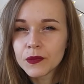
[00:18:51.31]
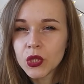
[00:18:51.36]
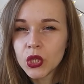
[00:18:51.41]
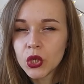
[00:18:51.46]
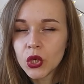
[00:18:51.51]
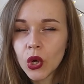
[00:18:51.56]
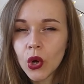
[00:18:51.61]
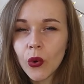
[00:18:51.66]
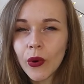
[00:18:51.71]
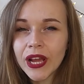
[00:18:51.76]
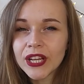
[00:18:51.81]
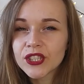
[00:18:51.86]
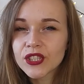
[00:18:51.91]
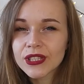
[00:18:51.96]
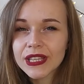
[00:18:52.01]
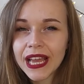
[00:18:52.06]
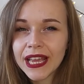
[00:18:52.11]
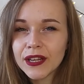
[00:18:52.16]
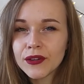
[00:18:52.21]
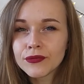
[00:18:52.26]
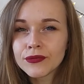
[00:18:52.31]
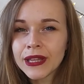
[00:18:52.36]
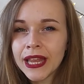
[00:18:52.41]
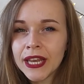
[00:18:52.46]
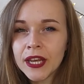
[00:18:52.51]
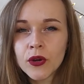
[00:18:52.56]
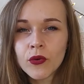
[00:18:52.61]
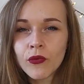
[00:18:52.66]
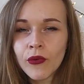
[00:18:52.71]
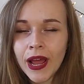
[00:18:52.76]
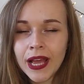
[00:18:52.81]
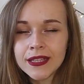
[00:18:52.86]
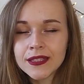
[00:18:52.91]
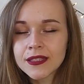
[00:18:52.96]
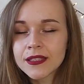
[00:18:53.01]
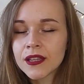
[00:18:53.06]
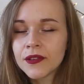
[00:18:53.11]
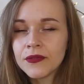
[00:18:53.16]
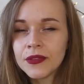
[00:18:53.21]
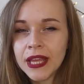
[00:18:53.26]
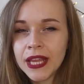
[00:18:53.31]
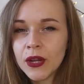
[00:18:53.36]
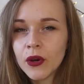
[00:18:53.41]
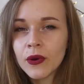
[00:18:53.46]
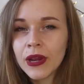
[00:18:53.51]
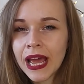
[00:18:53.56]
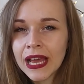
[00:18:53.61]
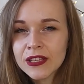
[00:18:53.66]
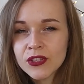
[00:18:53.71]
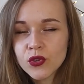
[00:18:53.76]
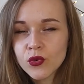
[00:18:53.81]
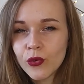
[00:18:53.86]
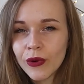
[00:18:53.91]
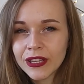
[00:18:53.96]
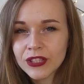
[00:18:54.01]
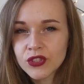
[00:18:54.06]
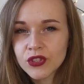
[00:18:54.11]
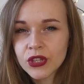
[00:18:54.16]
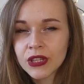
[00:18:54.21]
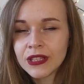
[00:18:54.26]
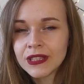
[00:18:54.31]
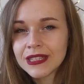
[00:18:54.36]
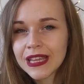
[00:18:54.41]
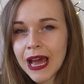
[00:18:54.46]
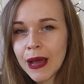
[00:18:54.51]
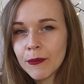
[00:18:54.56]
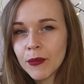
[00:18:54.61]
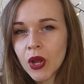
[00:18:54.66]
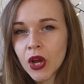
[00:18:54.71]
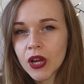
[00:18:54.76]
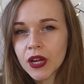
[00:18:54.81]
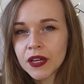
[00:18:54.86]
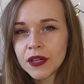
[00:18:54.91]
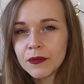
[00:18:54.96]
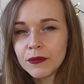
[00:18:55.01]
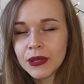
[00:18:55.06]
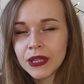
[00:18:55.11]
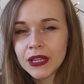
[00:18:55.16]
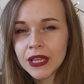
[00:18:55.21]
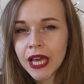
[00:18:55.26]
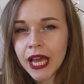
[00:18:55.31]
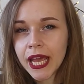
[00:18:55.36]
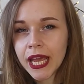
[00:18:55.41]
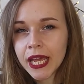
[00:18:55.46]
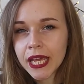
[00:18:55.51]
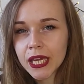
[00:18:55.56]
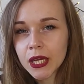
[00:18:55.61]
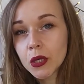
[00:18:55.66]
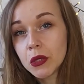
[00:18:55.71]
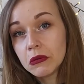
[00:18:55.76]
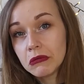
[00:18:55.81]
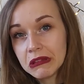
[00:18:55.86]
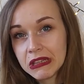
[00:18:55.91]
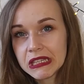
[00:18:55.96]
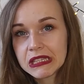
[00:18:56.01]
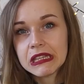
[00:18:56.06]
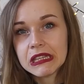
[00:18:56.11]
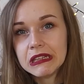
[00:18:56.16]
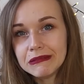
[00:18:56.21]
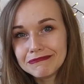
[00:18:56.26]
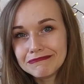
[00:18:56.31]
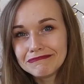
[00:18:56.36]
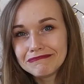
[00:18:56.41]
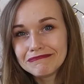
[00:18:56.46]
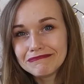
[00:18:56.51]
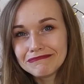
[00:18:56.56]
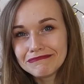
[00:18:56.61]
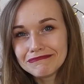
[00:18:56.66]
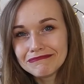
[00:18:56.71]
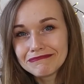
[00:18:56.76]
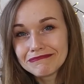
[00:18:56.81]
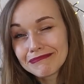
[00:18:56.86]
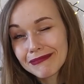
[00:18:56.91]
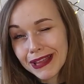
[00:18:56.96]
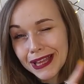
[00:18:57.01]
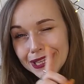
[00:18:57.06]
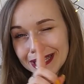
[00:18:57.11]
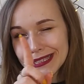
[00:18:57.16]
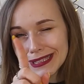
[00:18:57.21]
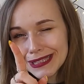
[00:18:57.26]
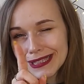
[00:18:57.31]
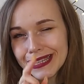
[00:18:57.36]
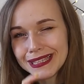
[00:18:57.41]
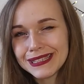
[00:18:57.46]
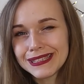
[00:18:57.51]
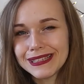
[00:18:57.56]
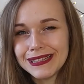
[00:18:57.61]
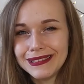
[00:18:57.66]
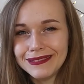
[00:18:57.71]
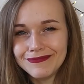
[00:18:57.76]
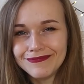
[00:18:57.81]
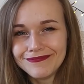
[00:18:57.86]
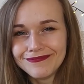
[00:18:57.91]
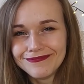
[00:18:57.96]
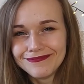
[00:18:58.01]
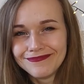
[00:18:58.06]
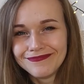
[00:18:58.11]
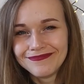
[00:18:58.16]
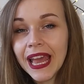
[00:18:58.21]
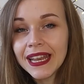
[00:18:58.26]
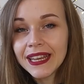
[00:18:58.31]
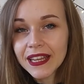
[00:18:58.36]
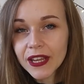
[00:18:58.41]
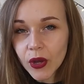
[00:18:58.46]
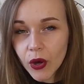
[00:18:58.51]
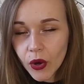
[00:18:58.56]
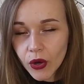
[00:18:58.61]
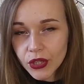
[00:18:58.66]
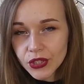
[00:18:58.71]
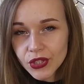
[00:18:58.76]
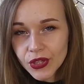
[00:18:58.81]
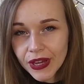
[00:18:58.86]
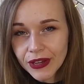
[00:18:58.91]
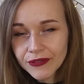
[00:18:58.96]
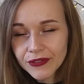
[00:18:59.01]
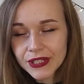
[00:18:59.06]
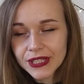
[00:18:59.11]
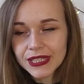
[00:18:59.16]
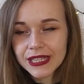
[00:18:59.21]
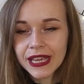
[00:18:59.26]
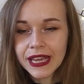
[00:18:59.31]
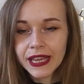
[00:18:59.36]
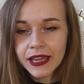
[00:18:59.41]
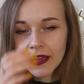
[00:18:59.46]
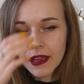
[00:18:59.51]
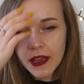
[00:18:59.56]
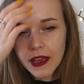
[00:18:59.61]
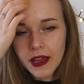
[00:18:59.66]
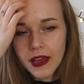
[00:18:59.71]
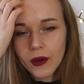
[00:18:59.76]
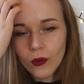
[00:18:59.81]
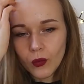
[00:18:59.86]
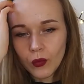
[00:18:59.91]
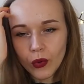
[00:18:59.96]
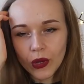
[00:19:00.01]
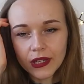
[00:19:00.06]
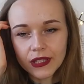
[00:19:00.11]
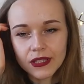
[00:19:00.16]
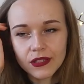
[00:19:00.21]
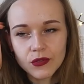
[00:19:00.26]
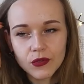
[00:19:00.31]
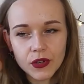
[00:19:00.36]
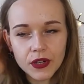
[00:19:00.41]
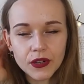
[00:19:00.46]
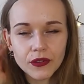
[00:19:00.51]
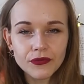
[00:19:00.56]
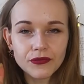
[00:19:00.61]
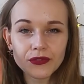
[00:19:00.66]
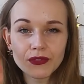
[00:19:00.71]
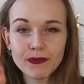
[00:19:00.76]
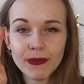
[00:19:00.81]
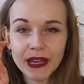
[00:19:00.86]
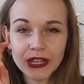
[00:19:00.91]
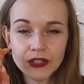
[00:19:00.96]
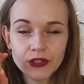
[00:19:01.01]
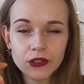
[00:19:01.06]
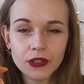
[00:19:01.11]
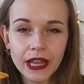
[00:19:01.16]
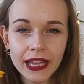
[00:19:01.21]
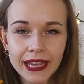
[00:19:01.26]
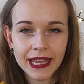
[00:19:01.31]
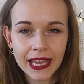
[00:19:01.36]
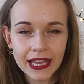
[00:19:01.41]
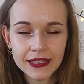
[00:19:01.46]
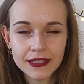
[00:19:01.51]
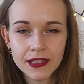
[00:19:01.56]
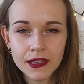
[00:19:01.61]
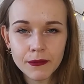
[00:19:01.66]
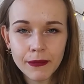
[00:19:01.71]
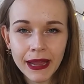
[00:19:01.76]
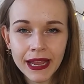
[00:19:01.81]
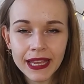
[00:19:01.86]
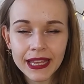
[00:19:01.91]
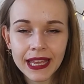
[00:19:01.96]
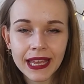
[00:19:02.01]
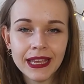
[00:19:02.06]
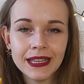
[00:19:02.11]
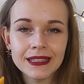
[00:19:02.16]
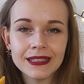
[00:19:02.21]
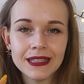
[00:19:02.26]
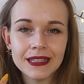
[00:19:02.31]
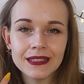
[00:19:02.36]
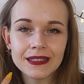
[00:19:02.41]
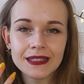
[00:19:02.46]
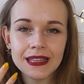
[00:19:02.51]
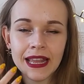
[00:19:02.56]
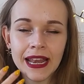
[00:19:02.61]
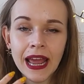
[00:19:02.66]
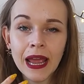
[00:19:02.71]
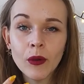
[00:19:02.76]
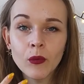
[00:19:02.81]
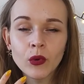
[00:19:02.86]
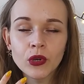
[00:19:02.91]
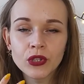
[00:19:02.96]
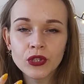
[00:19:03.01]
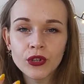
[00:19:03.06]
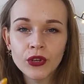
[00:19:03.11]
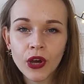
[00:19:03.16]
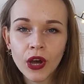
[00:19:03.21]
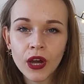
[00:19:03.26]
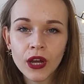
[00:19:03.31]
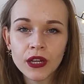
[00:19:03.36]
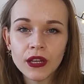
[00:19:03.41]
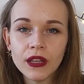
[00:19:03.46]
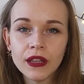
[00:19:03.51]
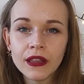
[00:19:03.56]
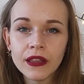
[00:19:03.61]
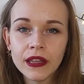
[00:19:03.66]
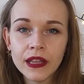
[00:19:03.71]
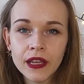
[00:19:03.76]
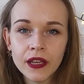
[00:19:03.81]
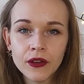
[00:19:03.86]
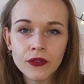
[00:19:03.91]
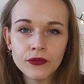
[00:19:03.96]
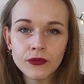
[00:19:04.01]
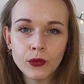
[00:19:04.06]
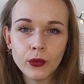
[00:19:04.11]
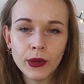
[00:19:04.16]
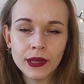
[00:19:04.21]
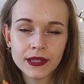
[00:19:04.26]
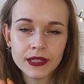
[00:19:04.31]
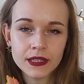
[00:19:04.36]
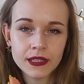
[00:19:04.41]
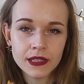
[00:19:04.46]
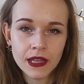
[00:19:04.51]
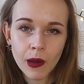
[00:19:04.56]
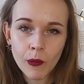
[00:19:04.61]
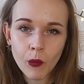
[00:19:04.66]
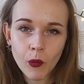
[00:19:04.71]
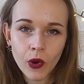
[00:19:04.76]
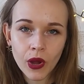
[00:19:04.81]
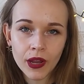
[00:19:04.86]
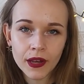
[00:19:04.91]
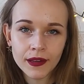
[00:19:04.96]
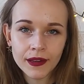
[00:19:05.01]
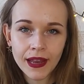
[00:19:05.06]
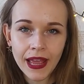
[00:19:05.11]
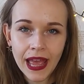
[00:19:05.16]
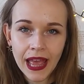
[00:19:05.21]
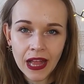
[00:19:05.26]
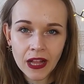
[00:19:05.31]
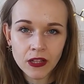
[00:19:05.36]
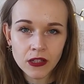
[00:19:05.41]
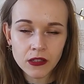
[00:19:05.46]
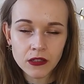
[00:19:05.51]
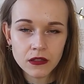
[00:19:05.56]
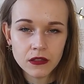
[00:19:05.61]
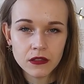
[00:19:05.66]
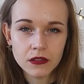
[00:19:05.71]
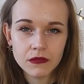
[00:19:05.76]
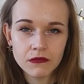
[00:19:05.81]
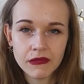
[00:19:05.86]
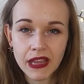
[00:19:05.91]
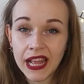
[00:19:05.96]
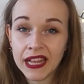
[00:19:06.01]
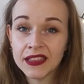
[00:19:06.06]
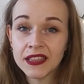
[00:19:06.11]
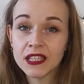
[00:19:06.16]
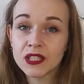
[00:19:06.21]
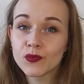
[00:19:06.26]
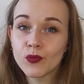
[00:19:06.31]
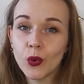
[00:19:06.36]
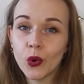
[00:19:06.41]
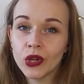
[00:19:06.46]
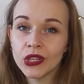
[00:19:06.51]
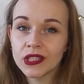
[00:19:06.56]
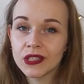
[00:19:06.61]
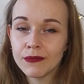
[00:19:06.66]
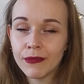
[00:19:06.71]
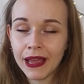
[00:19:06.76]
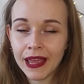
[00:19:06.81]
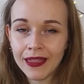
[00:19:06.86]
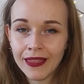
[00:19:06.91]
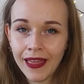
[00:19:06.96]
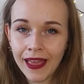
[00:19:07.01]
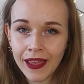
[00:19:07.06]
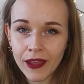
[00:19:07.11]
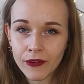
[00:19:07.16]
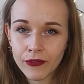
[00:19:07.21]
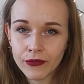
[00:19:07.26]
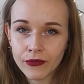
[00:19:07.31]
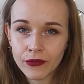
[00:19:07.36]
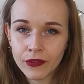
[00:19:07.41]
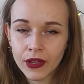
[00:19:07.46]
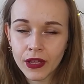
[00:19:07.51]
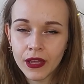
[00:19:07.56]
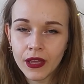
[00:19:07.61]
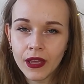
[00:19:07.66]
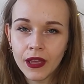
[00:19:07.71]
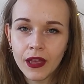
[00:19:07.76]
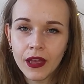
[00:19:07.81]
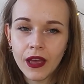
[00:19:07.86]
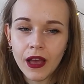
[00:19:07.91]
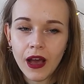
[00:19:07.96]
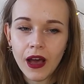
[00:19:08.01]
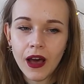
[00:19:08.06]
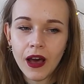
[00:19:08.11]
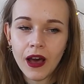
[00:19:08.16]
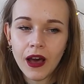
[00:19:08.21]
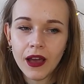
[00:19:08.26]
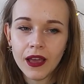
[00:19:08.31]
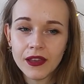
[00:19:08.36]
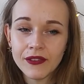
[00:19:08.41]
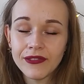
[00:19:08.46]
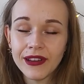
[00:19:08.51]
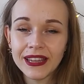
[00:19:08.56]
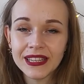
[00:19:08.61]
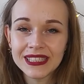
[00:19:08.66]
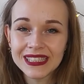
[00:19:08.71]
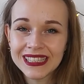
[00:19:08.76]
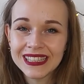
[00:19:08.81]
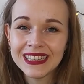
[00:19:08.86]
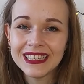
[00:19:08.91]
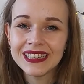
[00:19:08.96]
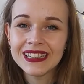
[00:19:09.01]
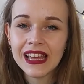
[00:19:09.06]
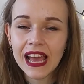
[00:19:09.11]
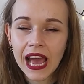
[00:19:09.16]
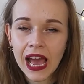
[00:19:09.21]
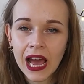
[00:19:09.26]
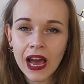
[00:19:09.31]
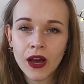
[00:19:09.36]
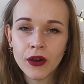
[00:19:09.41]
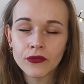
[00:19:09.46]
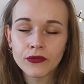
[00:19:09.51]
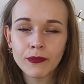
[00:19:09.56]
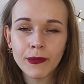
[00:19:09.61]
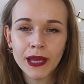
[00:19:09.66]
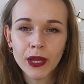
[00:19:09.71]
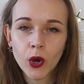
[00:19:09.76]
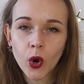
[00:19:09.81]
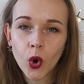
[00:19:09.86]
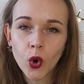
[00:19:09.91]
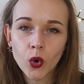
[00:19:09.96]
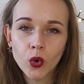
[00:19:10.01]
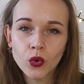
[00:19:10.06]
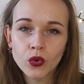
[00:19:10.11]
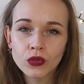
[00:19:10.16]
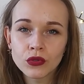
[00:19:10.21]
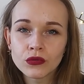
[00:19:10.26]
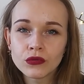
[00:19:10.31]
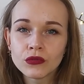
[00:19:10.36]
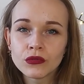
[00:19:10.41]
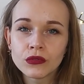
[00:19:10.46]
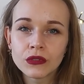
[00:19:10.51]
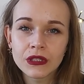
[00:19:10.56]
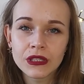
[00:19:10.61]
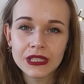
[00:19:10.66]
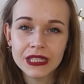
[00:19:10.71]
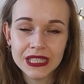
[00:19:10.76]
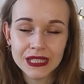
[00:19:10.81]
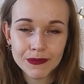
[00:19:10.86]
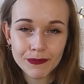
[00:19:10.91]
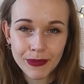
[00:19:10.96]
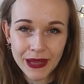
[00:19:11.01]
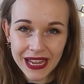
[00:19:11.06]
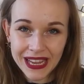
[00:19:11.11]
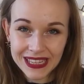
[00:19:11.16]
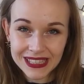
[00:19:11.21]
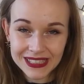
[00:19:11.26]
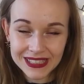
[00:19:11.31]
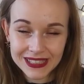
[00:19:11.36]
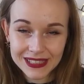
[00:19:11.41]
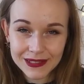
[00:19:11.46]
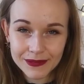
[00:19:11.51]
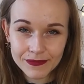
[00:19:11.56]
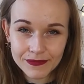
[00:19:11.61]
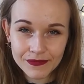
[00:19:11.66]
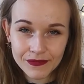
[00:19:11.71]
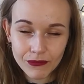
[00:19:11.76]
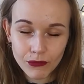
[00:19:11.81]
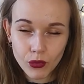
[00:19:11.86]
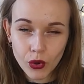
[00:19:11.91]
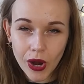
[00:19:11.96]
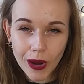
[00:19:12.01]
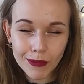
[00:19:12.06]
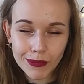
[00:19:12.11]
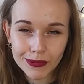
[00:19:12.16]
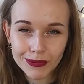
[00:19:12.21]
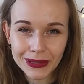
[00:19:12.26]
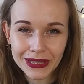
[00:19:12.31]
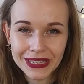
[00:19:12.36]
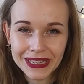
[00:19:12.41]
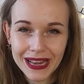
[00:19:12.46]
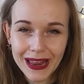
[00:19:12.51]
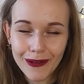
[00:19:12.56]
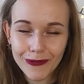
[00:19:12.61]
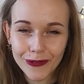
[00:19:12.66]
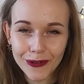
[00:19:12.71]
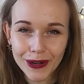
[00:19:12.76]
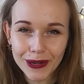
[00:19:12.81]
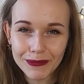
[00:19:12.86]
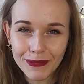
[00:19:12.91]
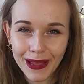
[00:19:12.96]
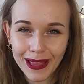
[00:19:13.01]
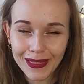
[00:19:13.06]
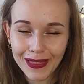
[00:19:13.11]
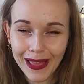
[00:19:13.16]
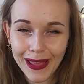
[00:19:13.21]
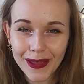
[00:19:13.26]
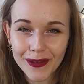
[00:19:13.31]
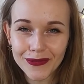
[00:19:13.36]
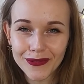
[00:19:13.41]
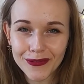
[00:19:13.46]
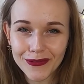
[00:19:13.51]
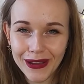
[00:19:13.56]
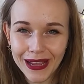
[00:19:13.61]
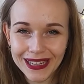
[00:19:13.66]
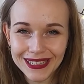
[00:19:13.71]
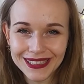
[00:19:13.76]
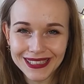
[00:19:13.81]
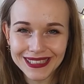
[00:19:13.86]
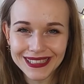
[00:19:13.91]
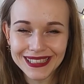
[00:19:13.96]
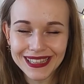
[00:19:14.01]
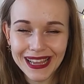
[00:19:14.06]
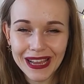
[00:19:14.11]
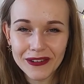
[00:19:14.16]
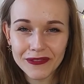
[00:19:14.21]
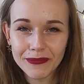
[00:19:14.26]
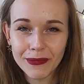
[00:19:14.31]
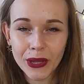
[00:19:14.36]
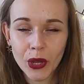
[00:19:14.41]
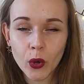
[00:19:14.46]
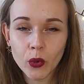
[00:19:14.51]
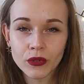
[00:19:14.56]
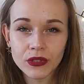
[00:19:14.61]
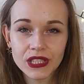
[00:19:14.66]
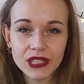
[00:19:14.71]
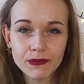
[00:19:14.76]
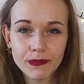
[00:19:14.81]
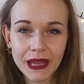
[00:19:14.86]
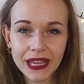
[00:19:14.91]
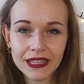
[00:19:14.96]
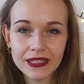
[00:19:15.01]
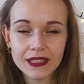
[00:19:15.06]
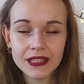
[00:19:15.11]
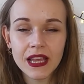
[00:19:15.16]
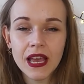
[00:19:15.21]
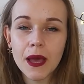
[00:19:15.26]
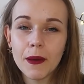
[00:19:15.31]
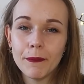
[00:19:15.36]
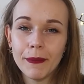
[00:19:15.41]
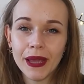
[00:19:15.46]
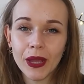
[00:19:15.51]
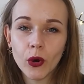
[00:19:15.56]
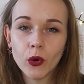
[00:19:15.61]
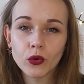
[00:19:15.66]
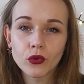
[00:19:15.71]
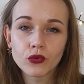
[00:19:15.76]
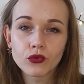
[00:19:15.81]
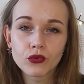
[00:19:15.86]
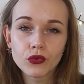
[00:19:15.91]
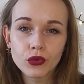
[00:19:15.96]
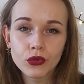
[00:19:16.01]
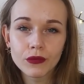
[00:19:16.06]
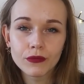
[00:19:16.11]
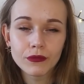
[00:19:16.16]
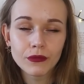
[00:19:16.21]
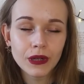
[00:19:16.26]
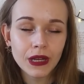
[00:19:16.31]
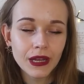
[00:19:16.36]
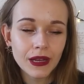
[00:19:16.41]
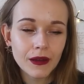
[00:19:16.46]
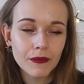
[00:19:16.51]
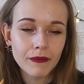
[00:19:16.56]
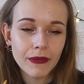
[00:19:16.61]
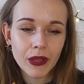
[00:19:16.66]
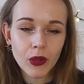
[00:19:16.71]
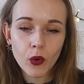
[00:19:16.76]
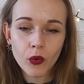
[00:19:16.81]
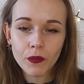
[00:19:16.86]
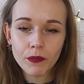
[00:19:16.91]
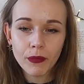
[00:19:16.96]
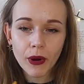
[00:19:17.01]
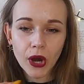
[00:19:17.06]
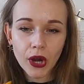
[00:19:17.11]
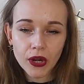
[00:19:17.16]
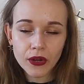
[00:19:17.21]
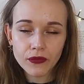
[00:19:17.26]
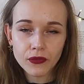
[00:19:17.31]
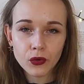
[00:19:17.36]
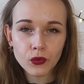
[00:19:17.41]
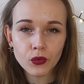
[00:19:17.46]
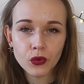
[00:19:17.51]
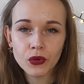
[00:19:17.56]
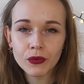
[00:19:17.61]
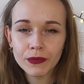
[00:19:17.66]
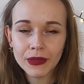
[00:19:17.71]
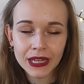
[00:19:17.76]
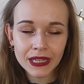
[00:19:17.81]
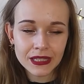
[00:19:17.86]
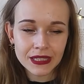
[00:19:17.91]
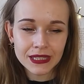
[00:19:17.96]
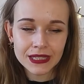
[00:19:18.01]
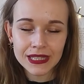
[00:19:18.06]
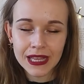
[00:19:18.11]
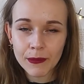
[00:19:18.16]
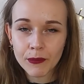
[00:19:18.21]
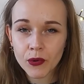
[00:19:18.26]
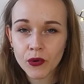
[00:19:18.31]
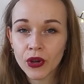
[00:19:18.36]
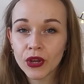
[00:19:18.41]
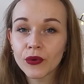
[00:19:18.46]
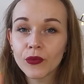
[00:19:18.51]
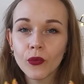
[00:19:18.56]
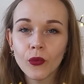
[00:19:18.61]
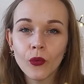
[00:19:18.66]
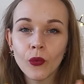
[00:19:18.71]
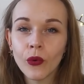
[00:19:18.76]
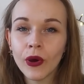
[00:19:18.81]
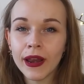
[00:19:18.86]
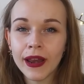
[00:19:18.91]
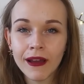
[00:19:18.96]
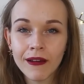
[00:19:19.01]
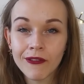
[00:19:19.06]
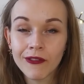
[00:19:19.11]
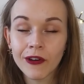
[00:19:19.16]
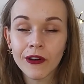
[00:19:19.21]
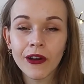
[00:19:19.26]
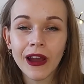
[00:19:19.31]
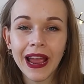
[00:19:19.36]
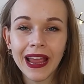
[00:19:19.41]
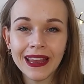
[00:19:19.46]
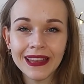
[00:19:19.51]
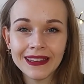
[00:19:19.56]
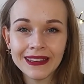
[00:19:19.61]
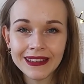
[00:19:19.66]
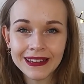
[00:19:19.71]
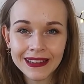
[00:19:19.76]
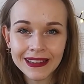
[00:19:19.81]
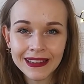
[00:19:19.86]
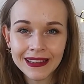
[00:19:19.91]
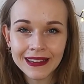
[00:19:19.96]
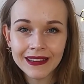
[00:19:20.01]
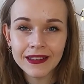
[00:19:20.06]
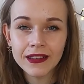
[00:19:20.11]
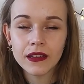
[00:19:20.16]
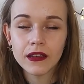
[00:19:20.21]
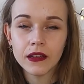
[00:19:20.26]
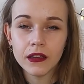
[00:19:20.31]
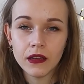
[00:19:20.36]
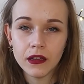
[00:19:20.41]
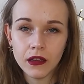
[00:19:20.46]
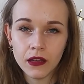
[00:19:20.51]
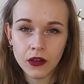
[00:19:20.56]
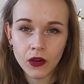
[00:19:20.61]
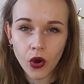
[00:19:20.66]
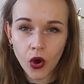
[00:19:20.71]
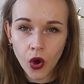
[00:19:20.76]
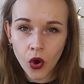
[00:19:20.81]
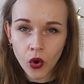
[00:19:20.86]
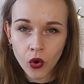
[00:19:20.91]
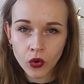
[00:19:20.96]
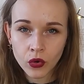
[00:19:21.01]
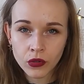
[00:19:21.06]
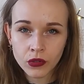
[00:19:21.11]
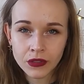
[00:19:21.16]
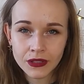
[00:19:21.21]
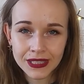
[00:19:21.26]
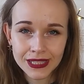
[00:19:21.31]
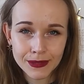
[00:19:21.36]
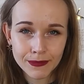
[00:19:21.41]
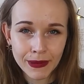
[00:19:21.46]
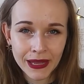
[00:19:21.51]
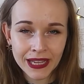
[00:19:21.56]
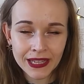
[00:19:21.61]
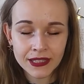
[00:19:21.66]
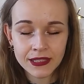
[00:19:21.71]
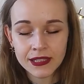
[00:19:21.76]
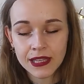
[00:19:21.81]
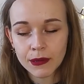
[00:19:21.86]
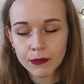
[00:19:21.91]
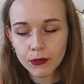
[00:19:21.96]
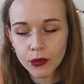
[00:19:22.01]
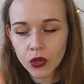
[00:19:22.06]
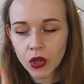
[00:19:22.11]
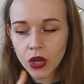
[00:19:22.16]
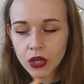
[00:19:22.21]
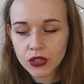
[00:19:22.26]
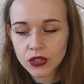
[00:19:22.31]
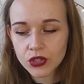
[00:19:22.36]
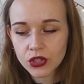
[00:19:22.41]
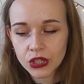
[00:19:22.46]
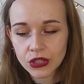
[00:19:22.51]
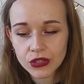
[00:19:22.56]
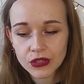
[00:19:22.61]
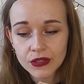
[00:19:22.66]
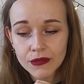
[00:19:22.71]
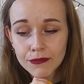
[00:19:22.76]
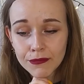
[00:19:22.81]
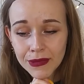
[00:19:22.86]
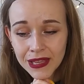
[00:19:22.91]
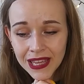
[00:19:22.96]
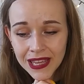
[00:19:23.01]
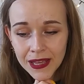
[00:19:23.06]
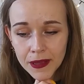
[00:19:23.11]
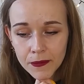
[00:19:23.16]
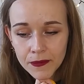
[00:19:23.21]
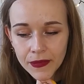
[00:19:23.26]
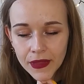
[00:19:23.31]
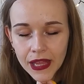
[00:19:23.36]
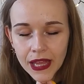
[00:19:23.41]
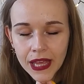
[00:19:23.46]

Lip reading: You know, I just kind of let it rest. If they don't ask questions, I'm not gonna be like, listen, listen. And I also have to say, what is sort of special, guess, in my case, is that I would not live with someone else at this point in my life, if I didn't have my own space, probably never in my life if I didn't have my own space, my own room, my own part of a room that is separate, whatever. I need an own space that belongs just to me.